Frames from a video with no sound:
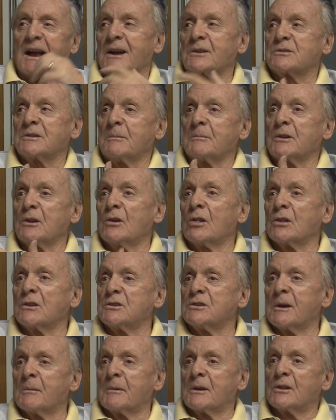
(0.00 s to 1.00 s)
Actually, I'm the only
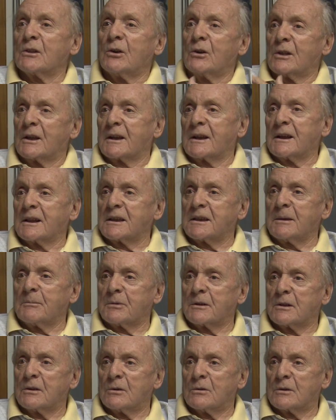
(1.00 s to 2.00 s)
gym in Lowell. I got to
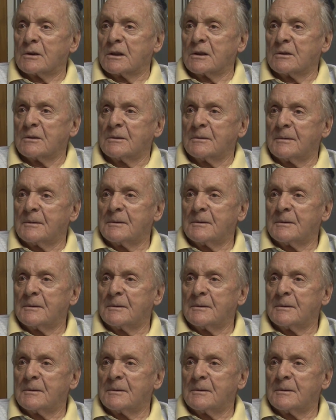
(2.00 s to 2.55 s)
keep it going, you know?